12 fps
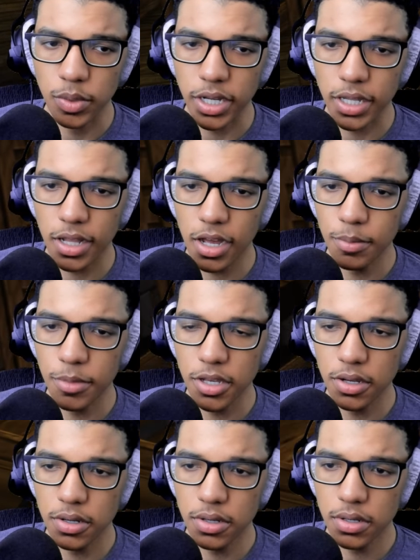Wait, climb
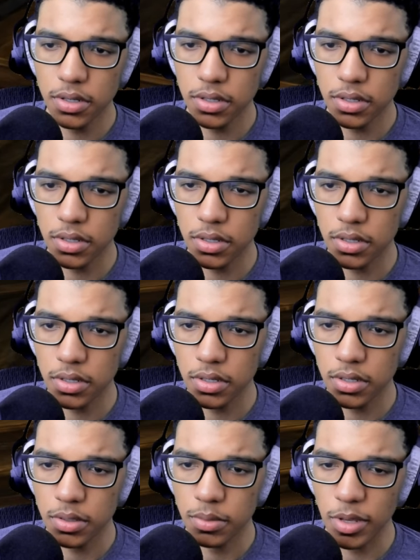here?
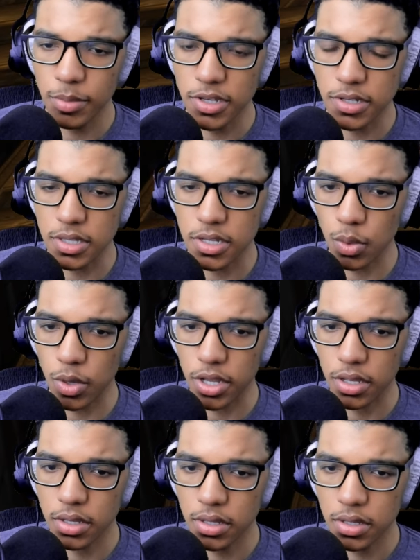Maybe it's this
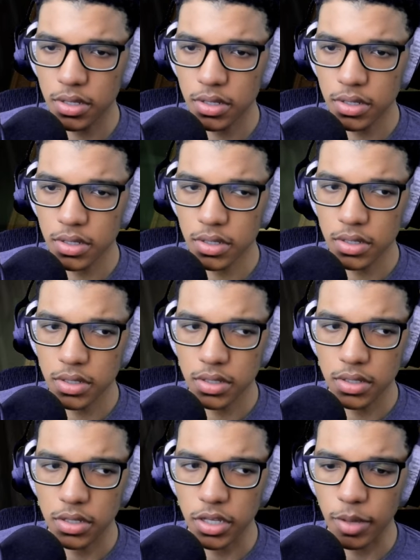way.
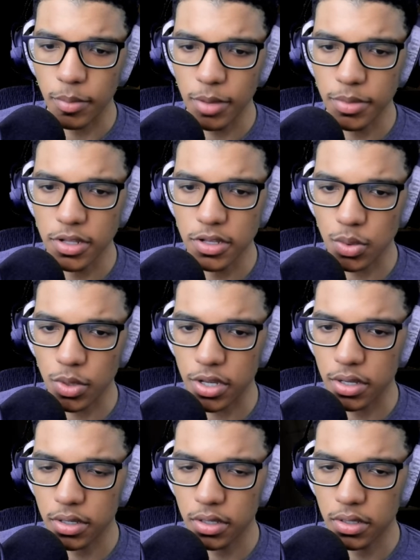Yeah, it might be this way.